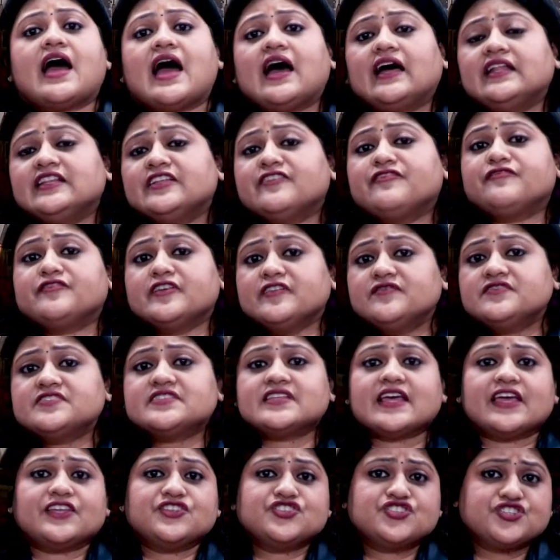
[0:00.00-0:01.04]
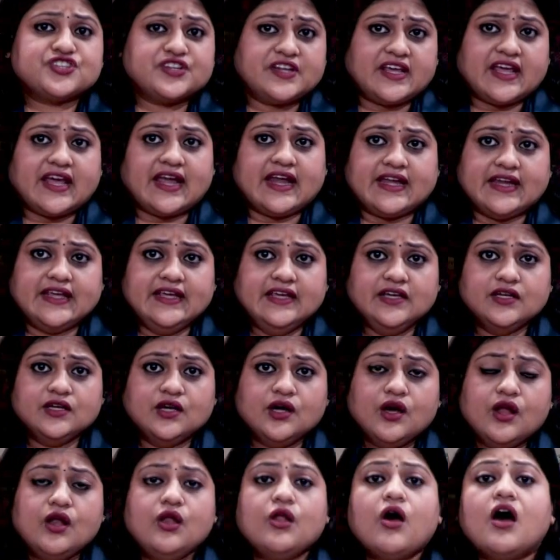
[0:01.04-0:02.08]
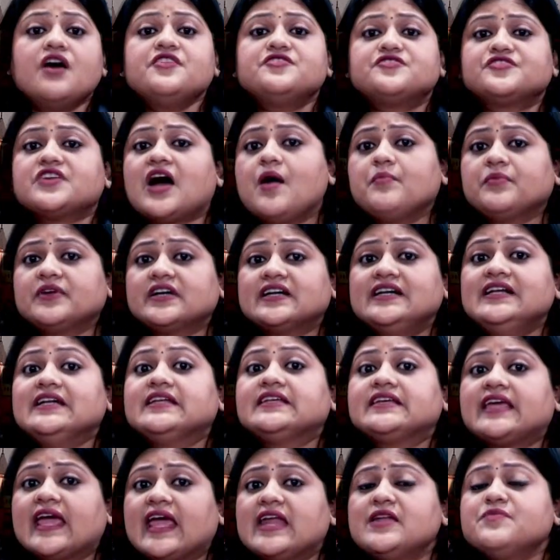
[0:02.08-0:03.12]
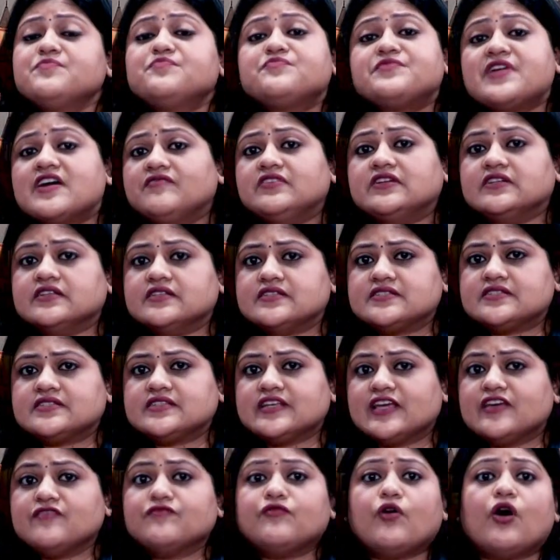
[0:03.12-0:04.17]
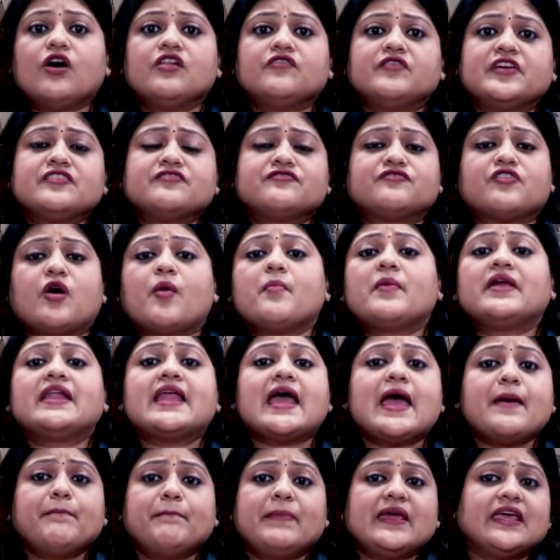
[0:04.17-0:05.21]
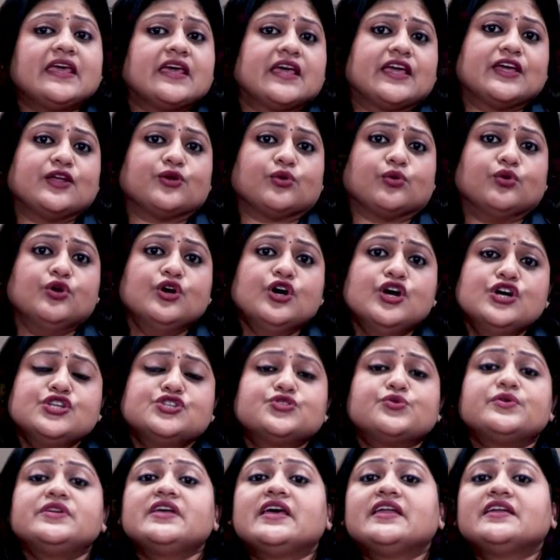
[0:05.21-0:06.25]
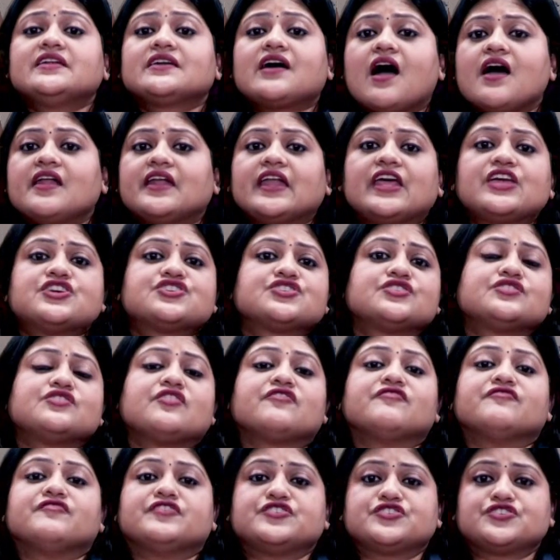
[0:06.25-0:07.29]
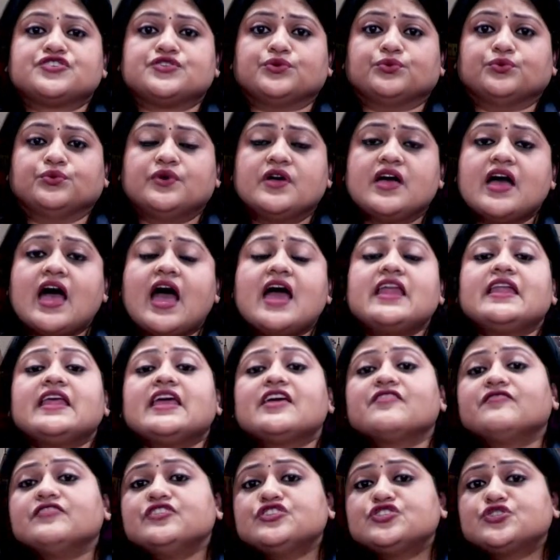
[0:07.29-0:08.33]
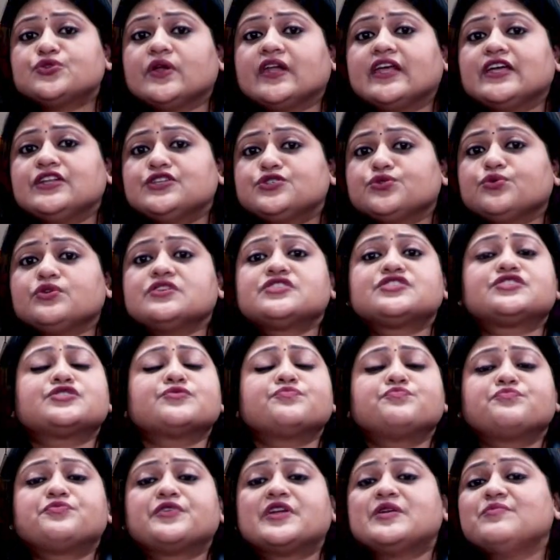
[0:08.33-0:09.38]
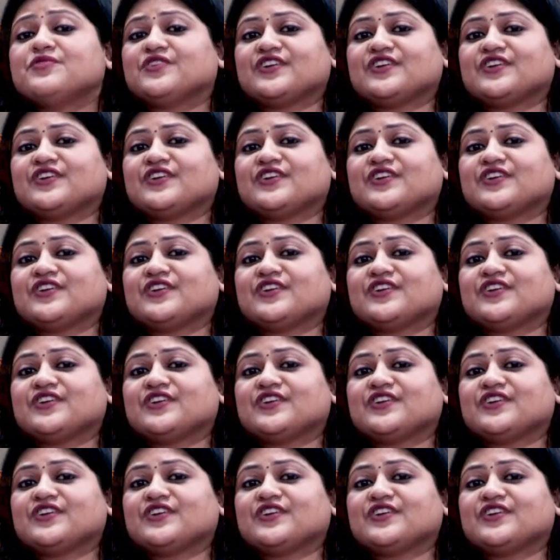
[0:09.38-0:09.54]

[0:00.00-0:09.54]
and the 5th century AD, Lord Ram cult gained prevalence, evolving from an epic hero to an incarnation of Vishnu and eventually to a supreme